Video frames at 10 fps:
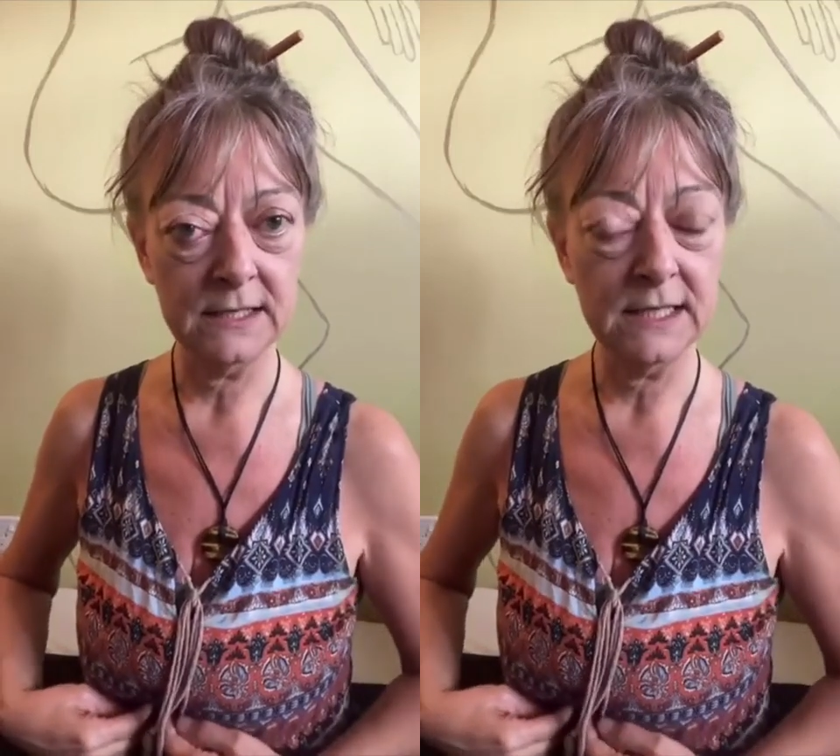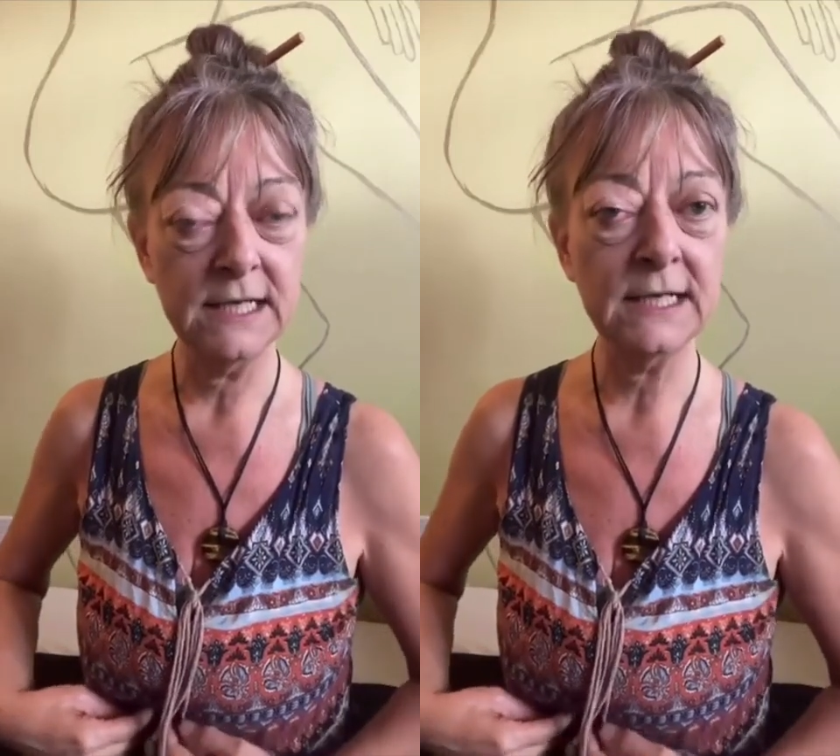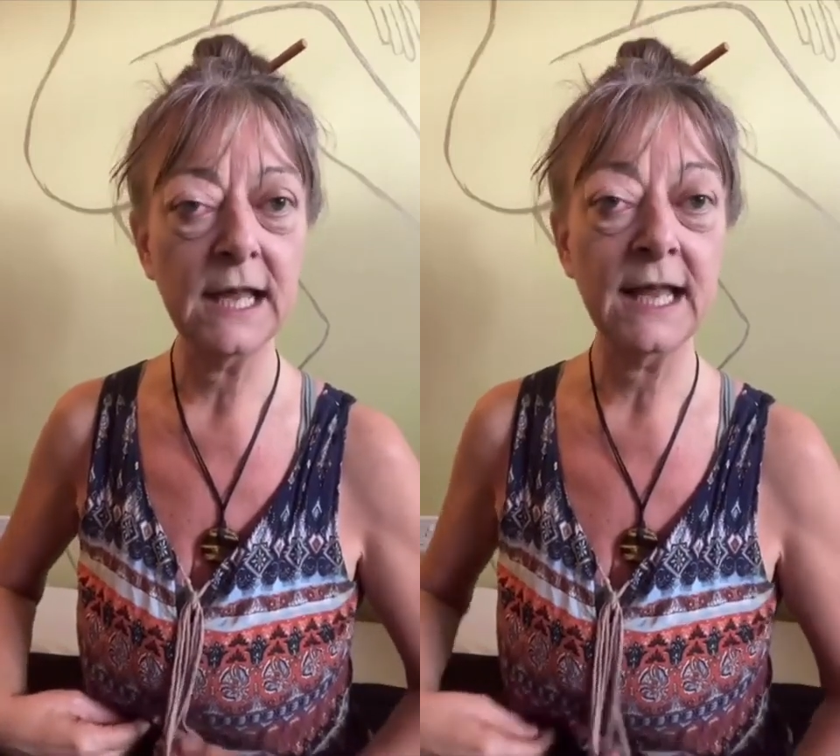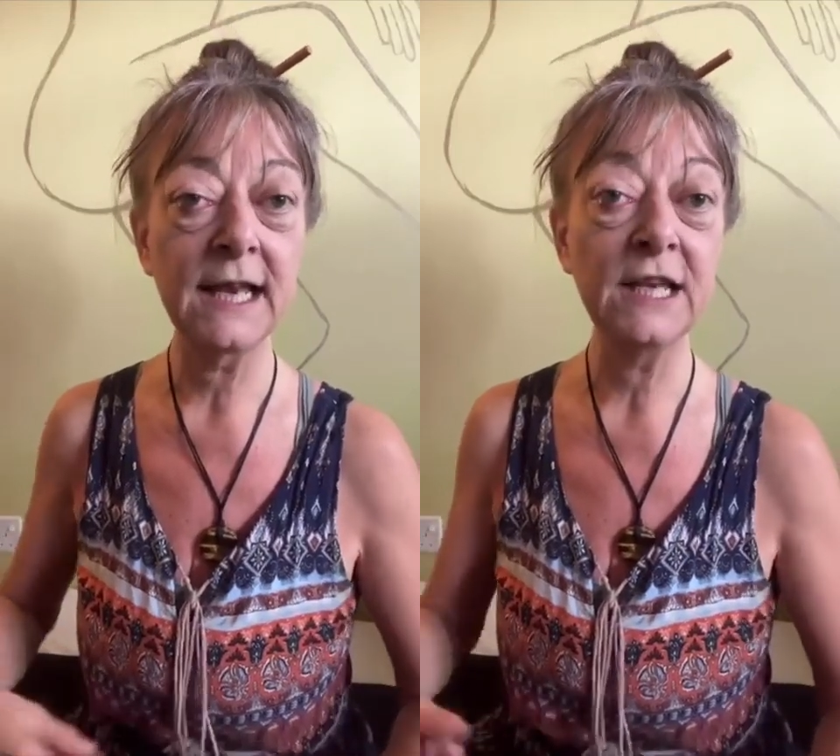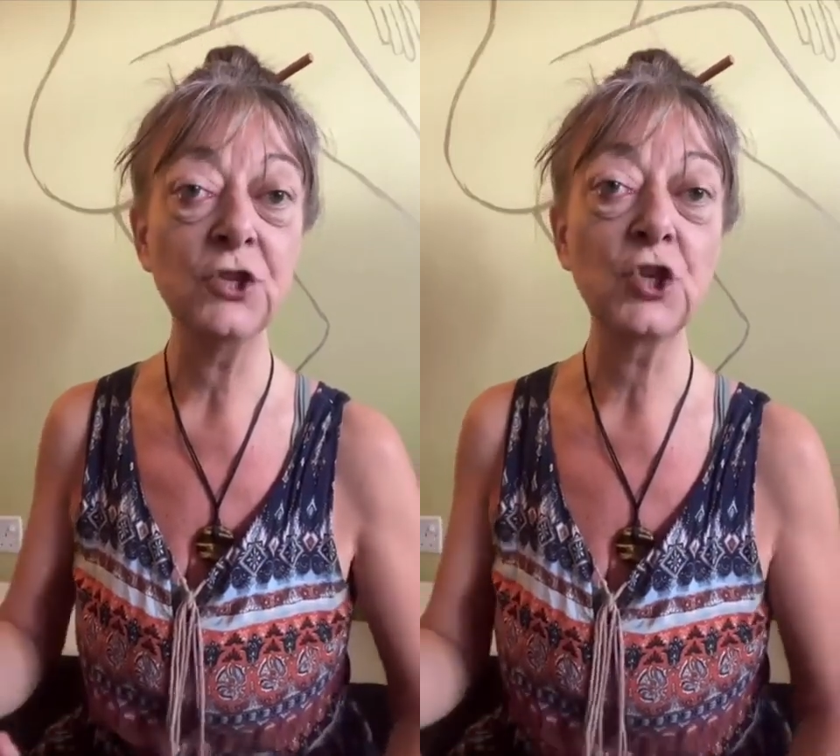You need like
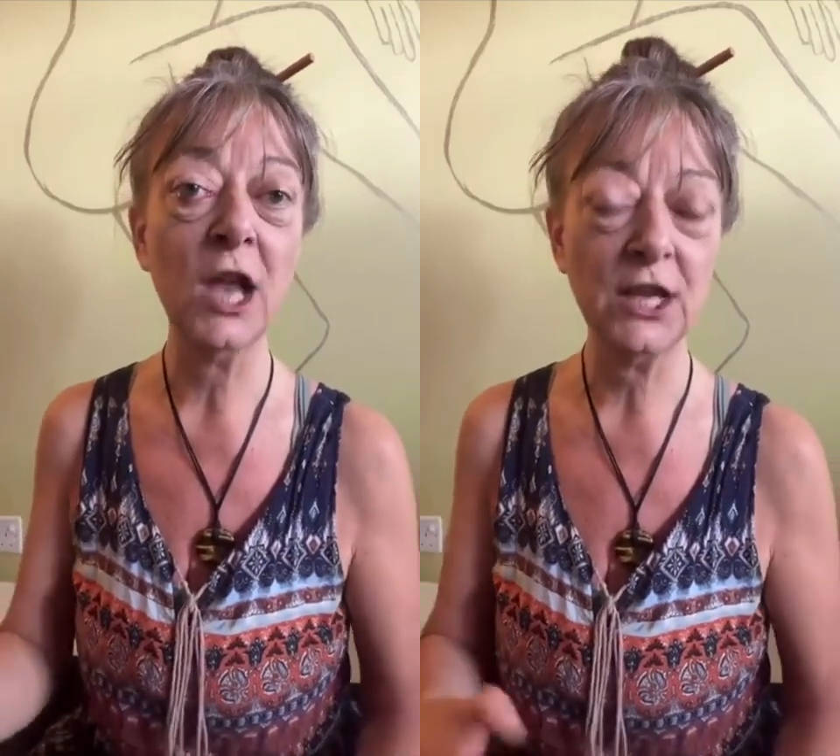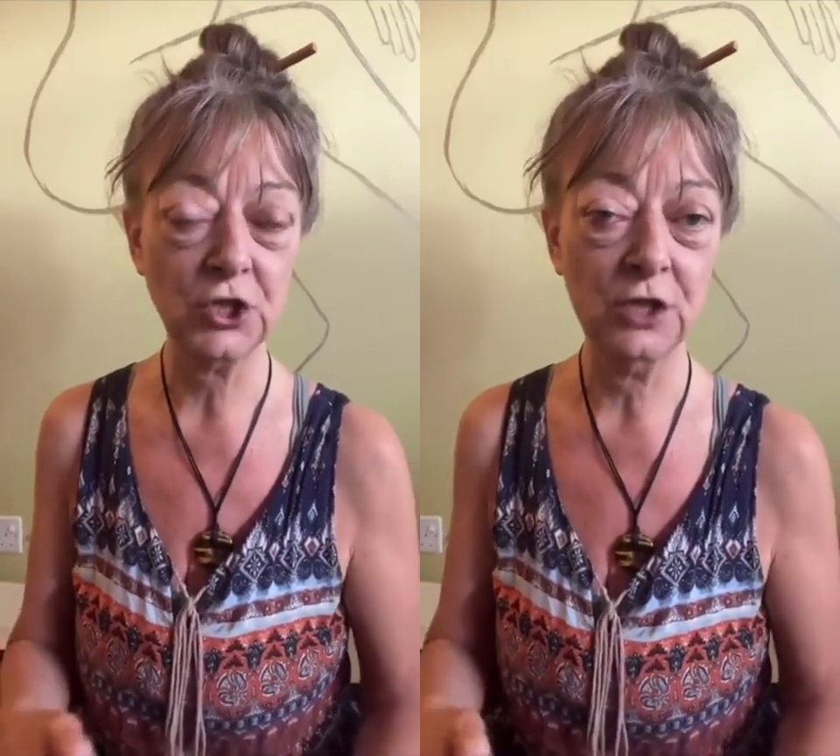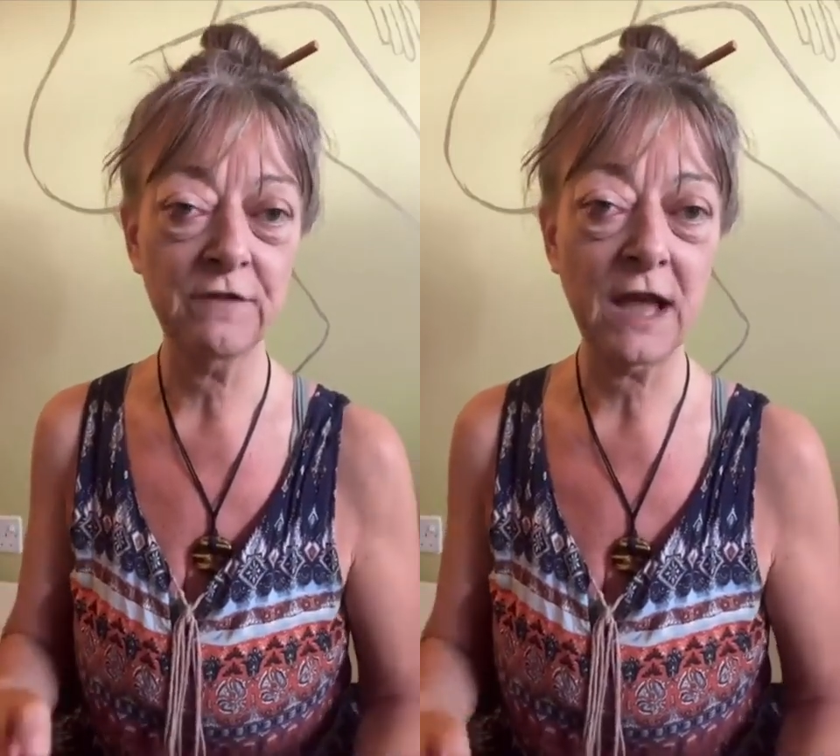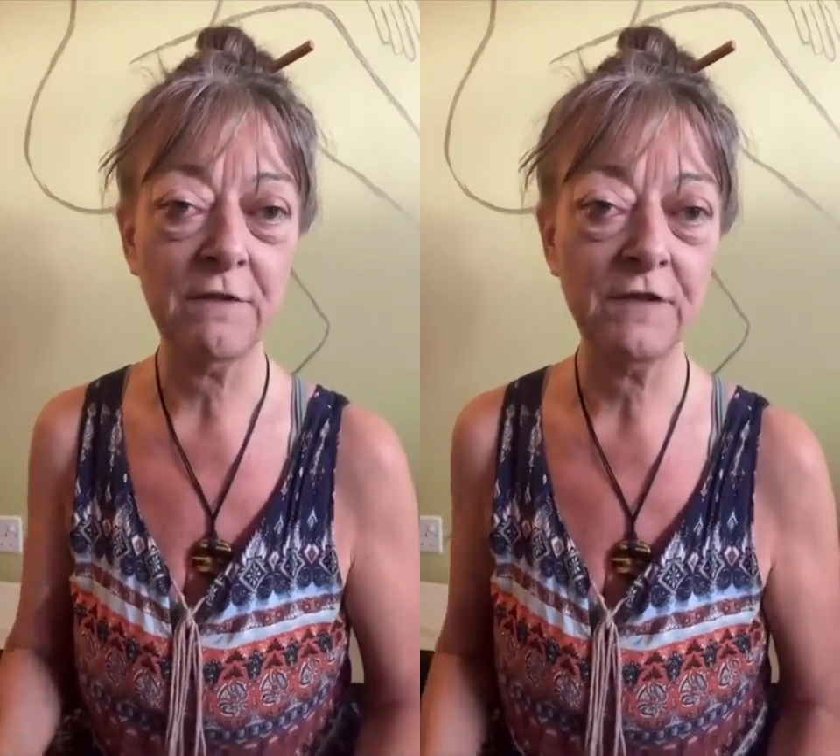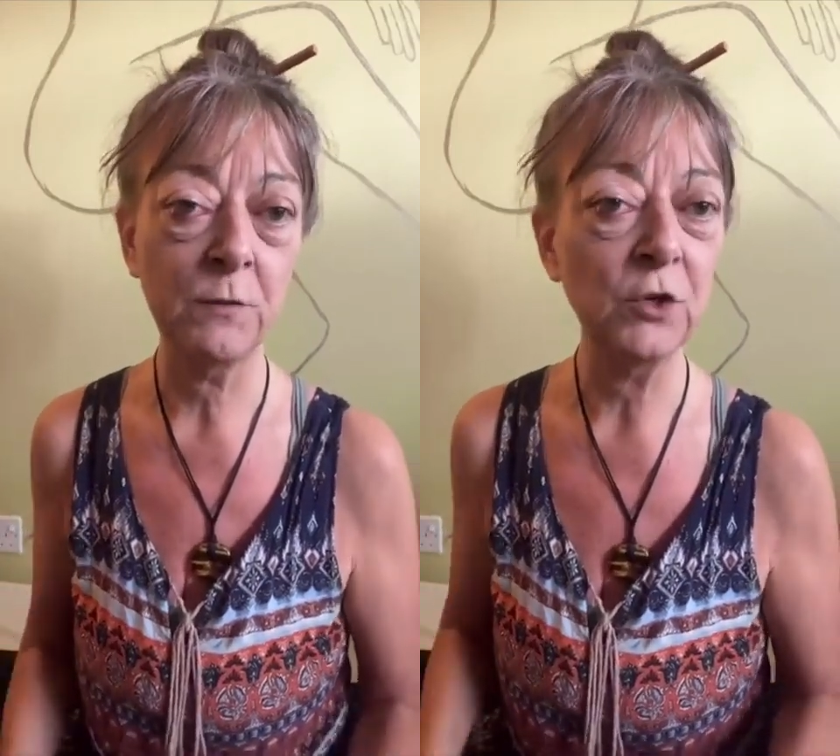an injection of caffeine.